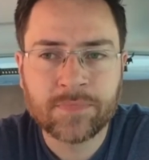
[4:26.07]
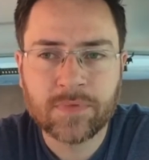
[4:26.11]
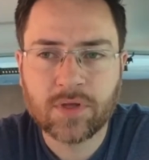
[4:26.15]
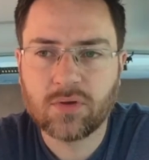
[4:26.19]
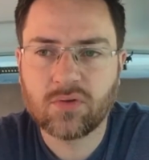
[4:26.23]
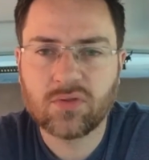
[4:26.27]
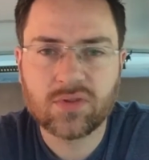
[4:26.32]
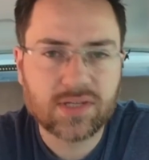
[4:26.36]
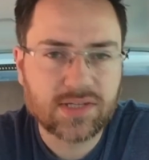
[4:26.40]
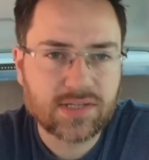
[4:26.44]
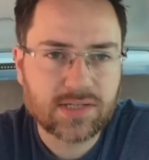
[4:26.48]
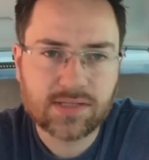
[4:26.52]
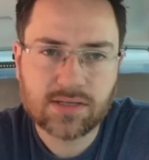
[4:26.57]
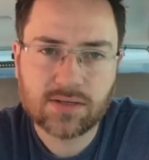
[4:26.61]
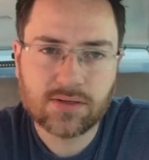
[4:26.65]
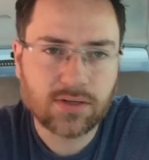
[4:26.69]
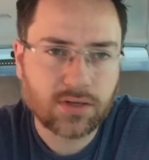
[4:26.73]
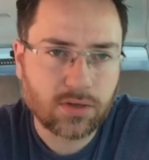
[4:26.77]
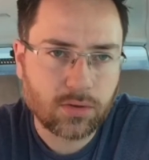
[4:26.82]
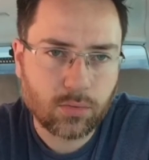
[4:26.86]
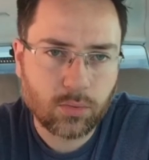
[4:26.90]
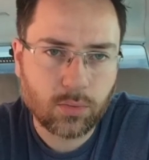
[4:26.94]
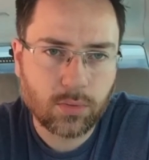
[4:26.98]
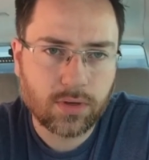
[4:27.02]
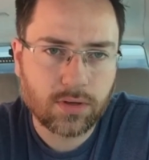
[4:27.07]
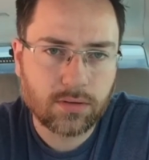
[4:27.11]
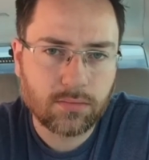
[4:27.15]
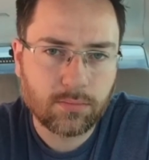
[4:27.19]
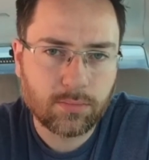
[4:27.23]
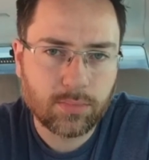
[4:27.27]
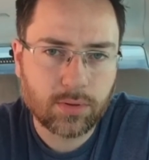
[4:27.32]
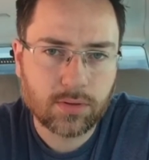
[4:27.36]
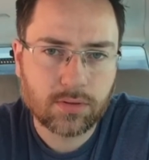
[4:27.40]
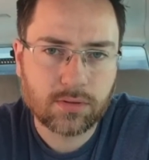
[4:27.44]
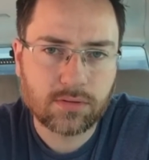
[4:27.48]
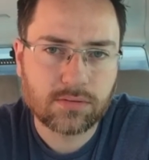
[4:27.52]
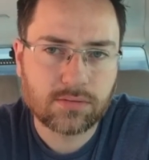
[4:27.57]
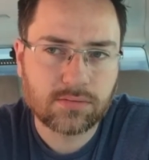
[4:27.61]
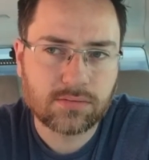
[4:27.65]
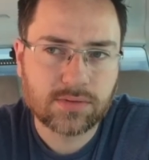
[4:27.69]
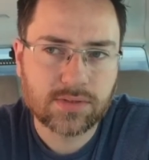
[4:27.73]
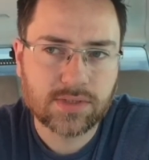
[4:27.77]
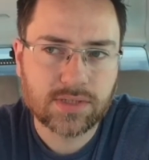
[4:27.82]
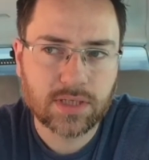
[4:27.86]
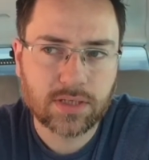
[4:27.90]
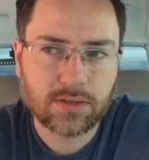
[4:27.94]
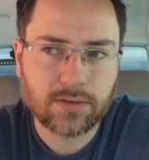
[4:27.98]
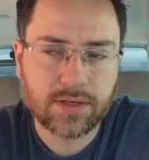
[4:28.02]
On this it's only got one pull,
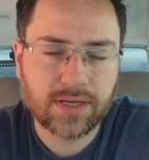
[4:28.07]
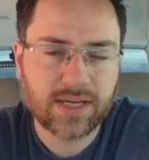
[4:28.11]
so